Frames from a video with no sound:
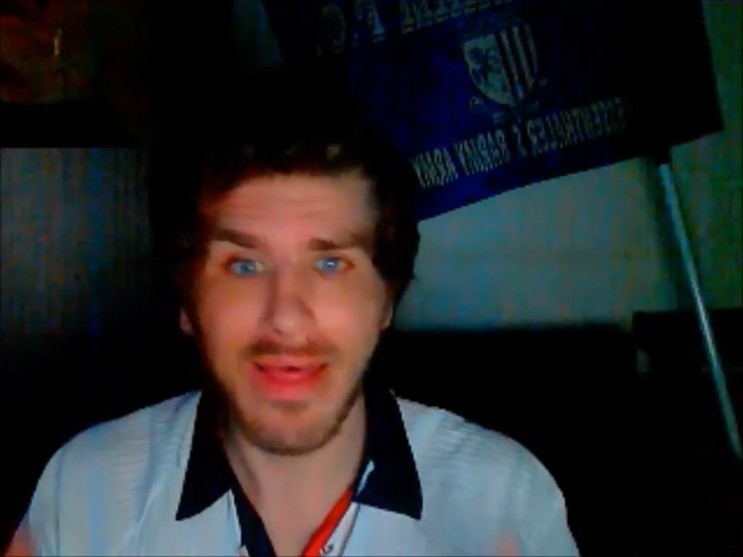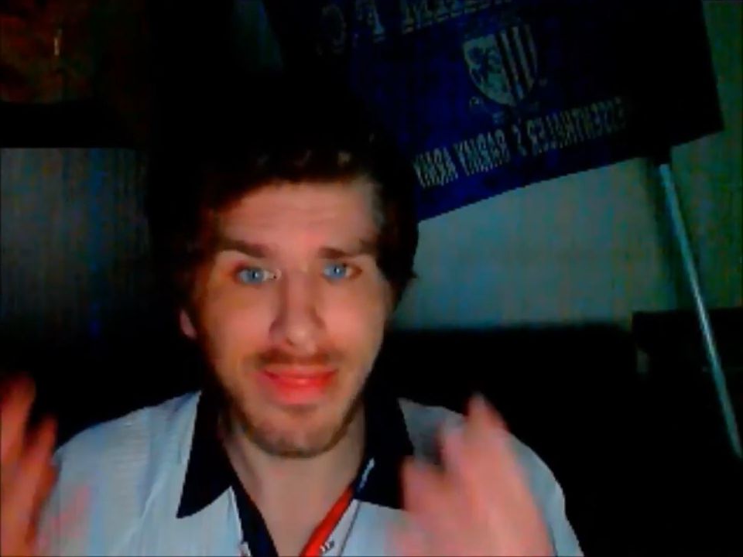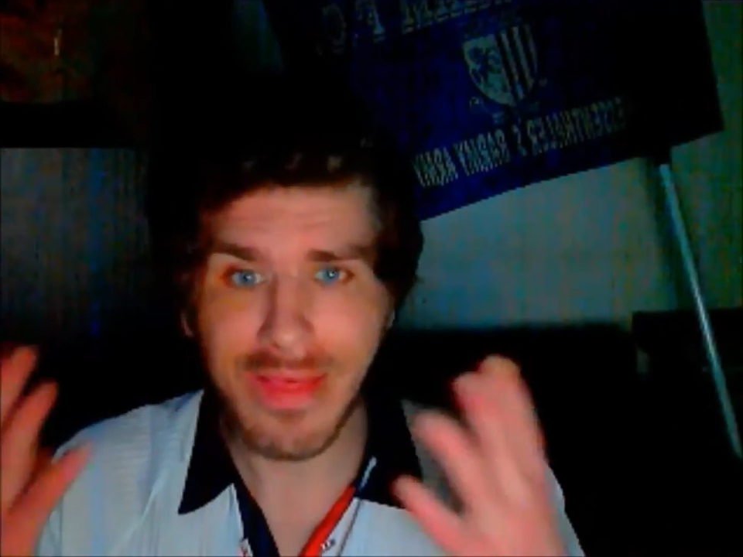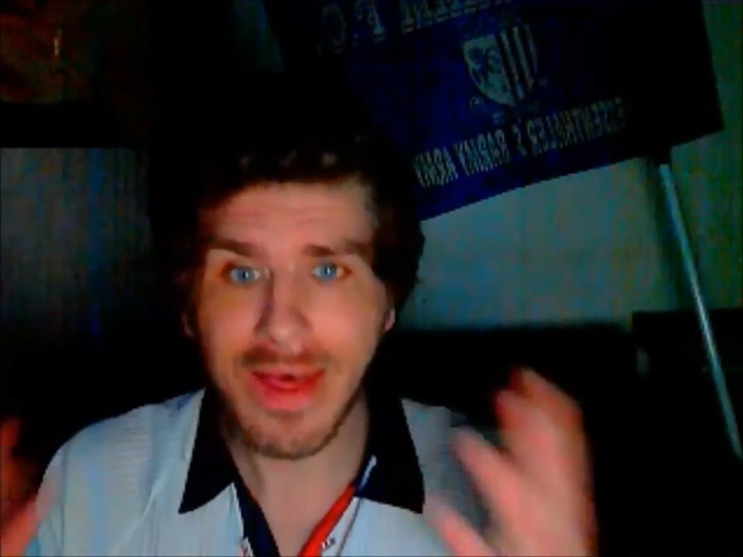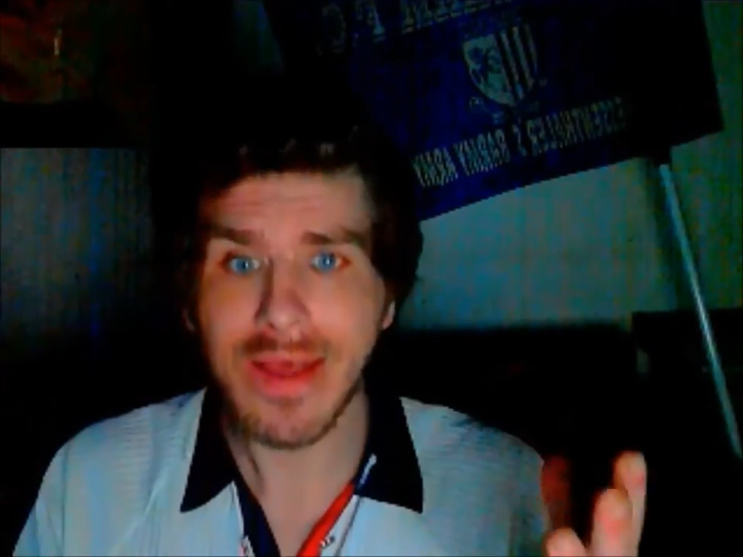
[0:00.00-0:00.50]

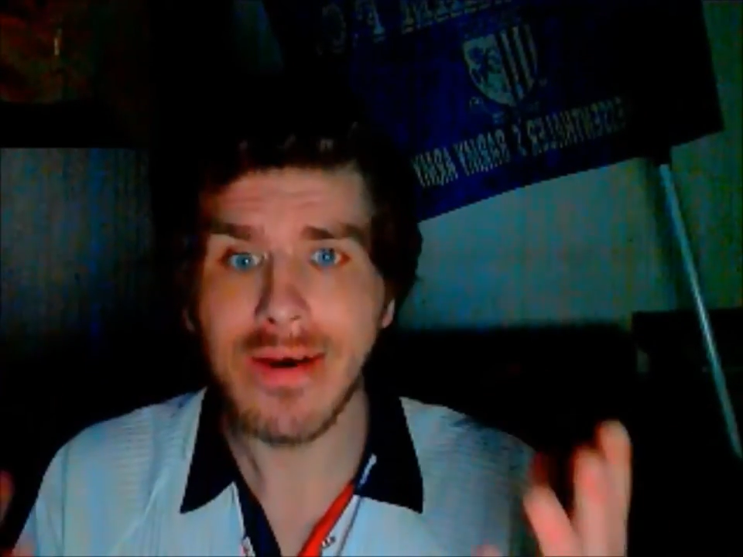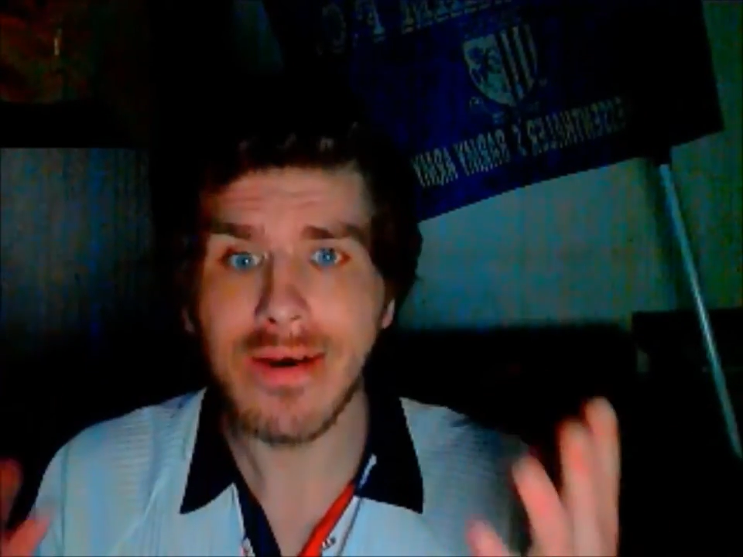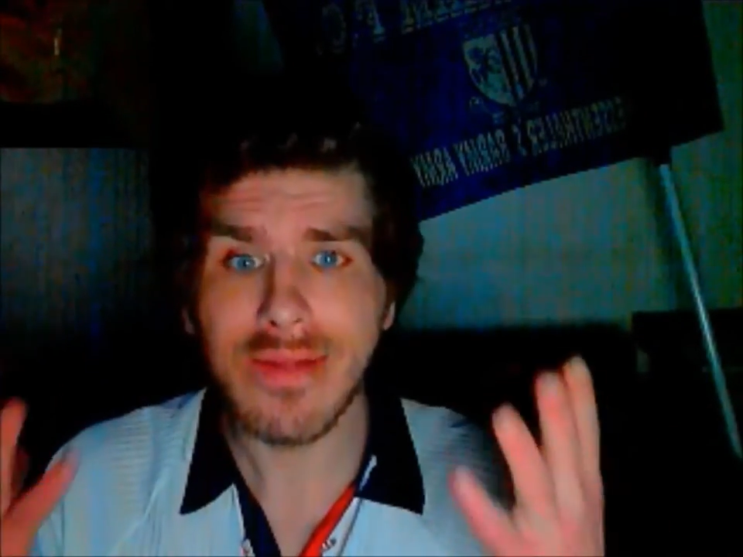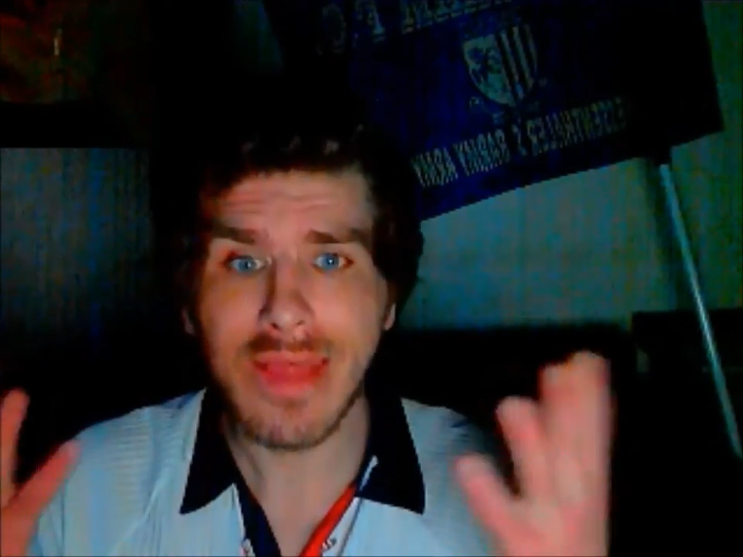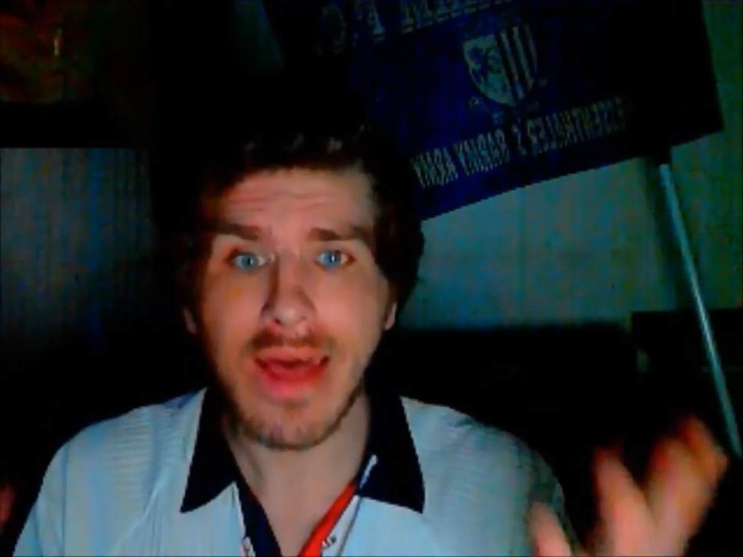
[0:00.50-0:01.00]
They
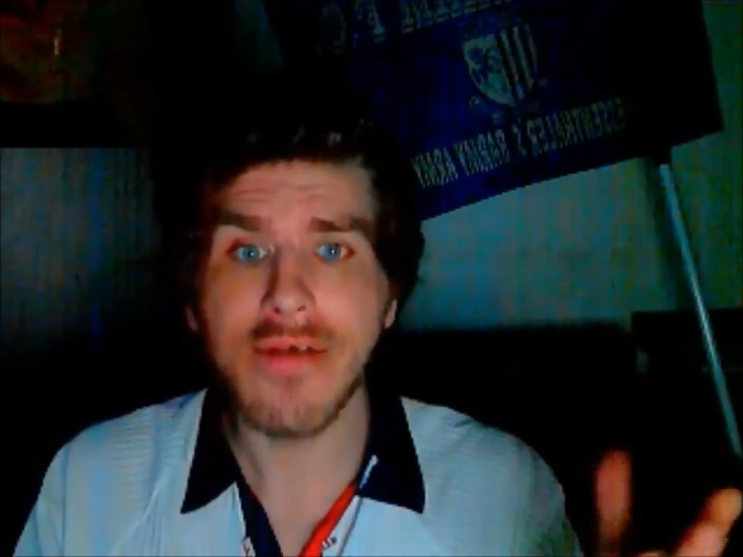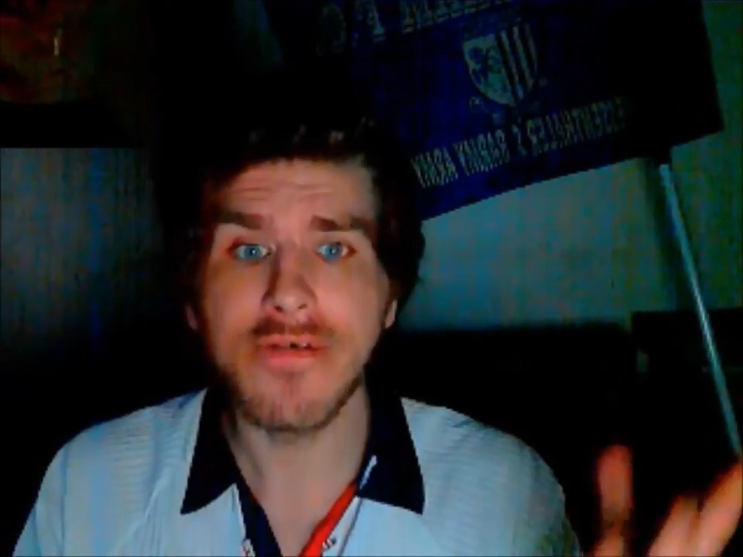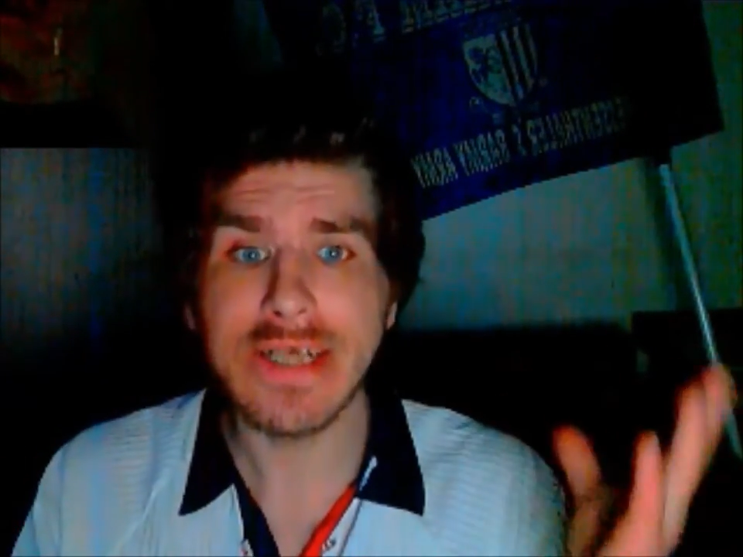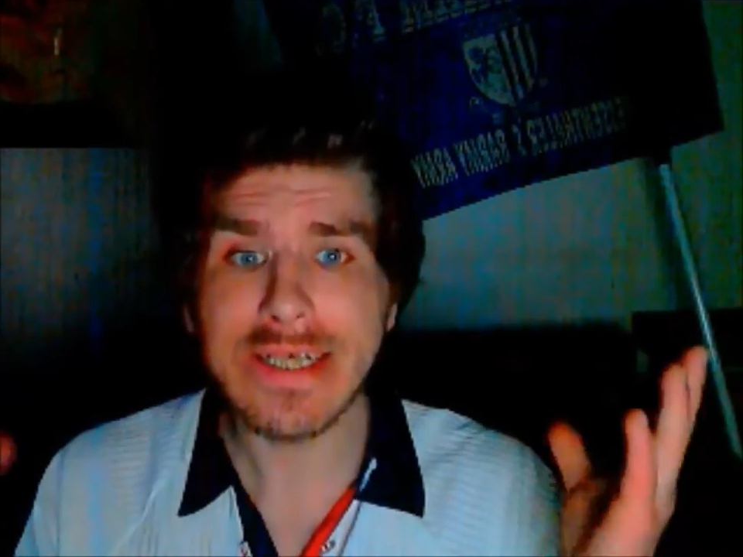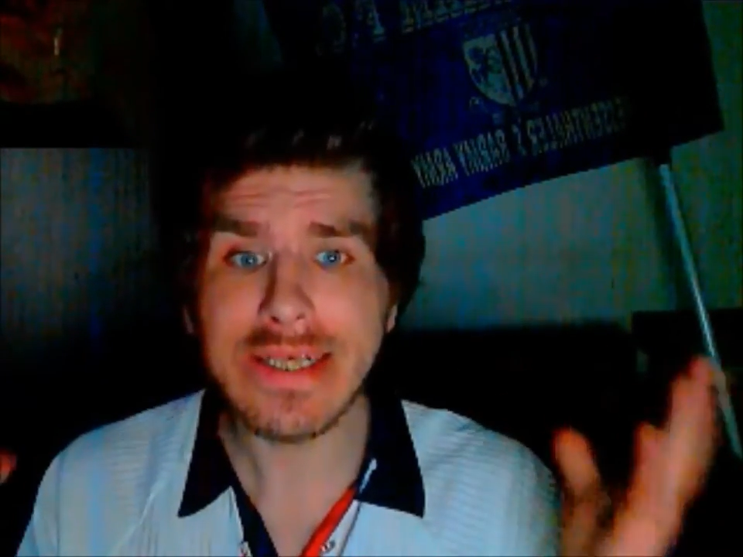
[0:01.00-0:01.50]
are there for
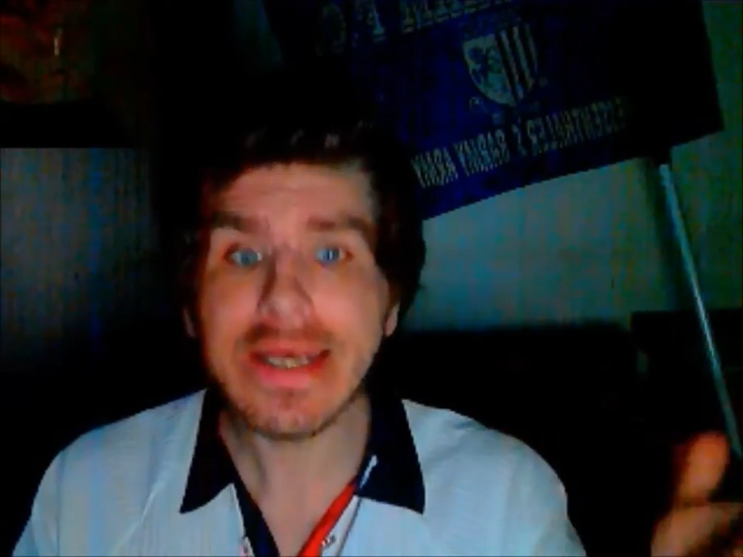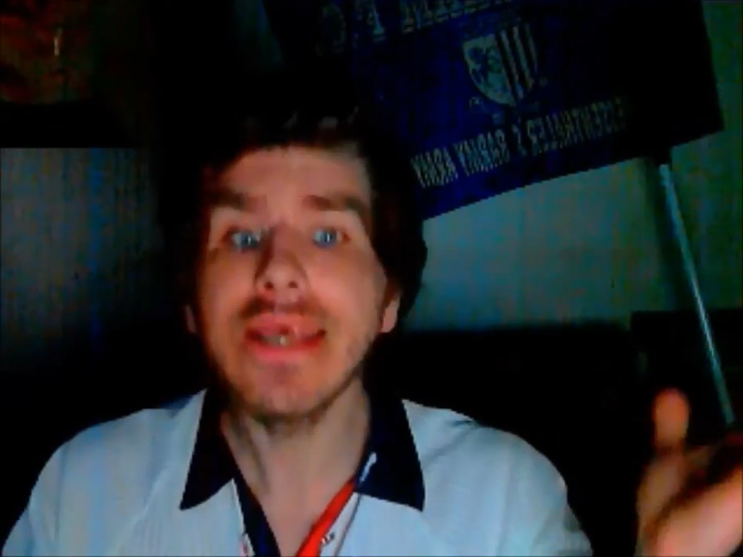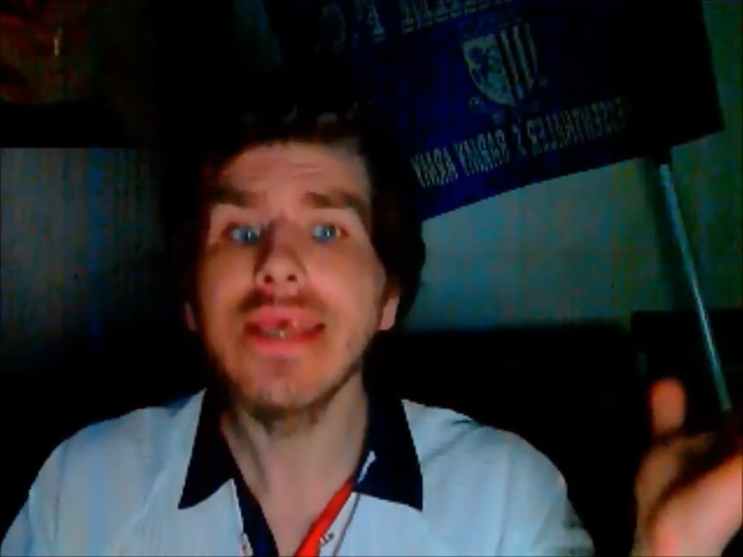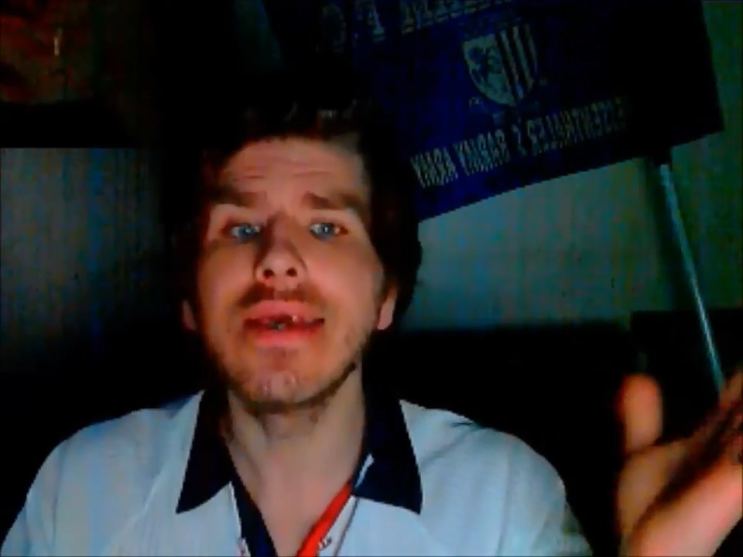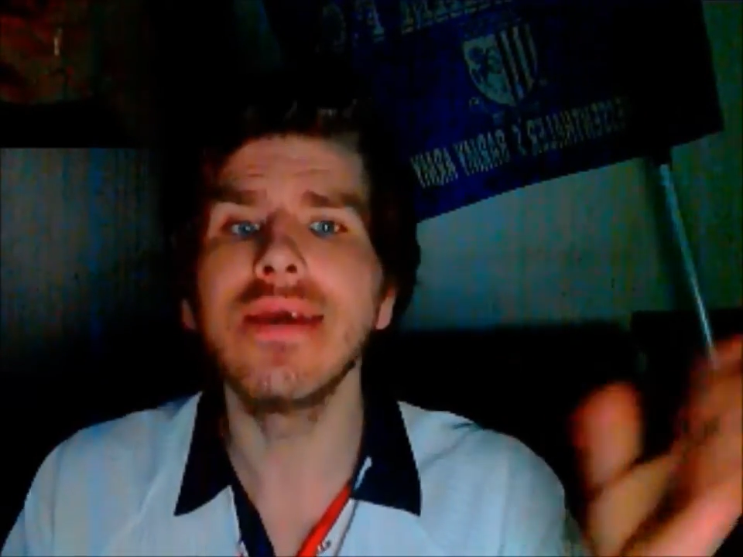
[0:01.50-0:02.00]
the
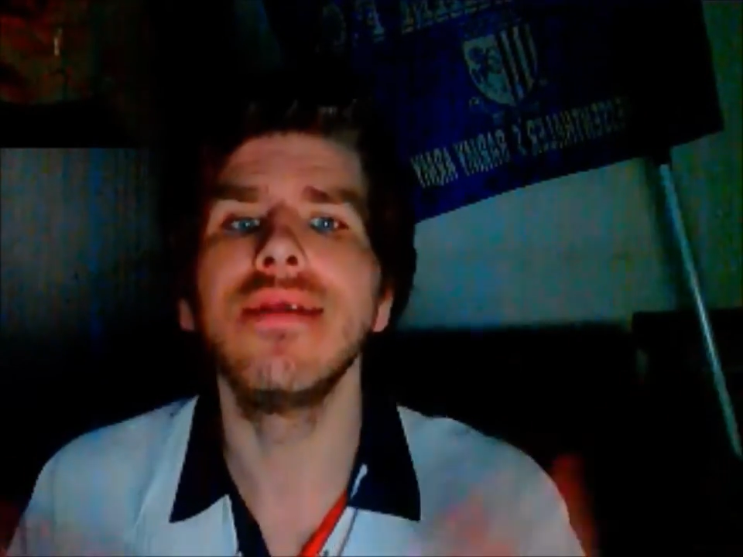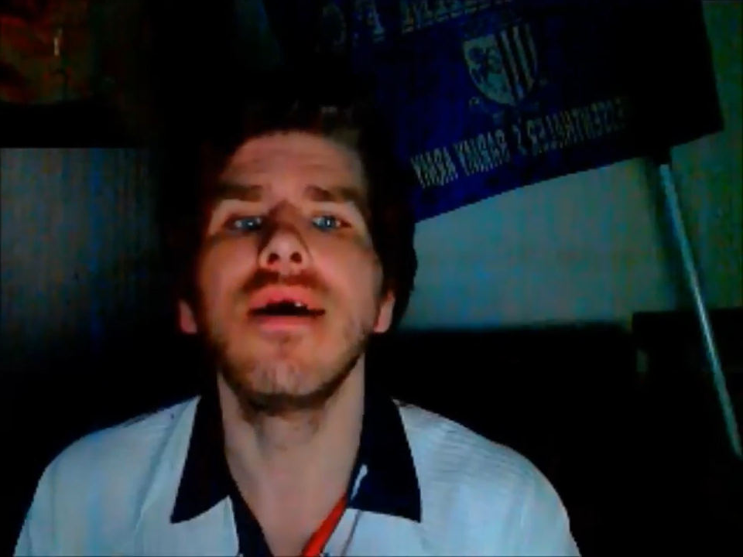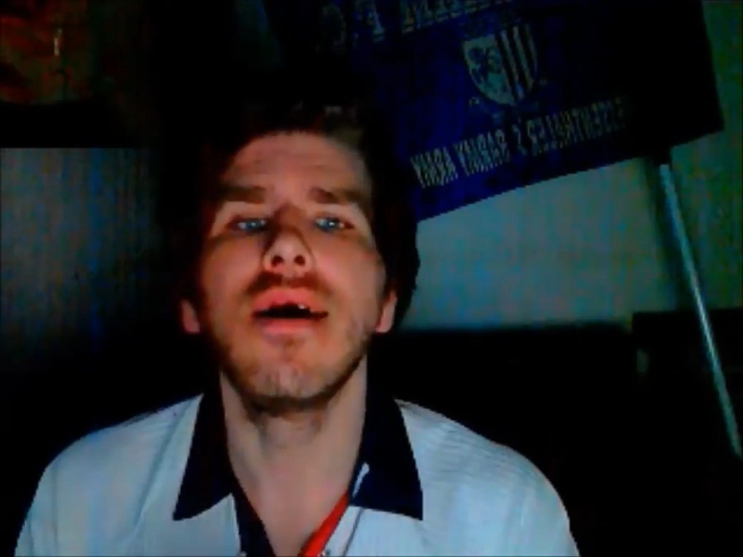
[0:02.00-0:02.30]
taking.